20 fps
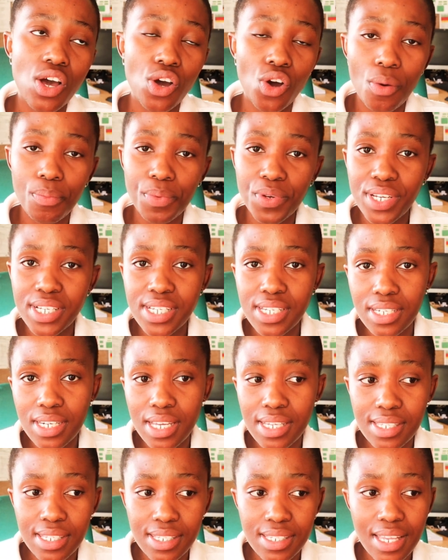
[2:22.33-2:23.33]
community
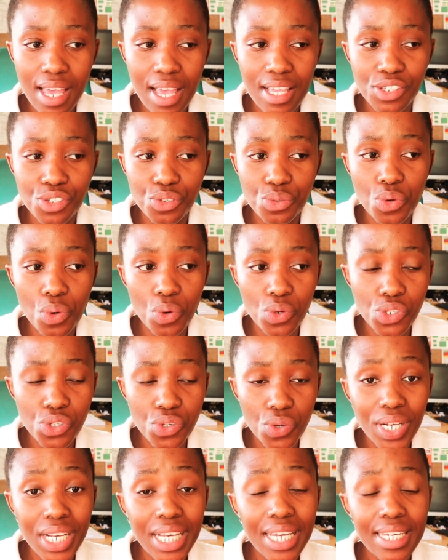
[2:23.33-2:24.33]
nursing science. You'd go
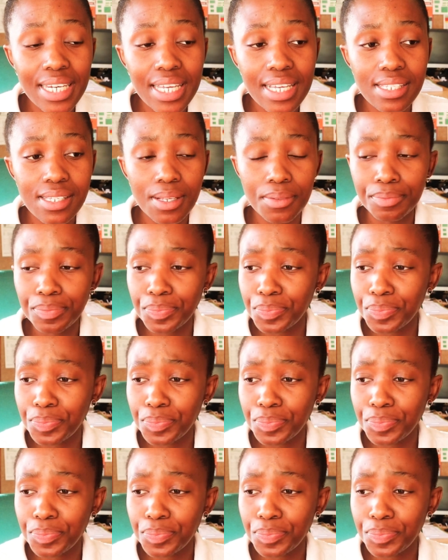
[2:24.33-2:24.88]
to your clinics,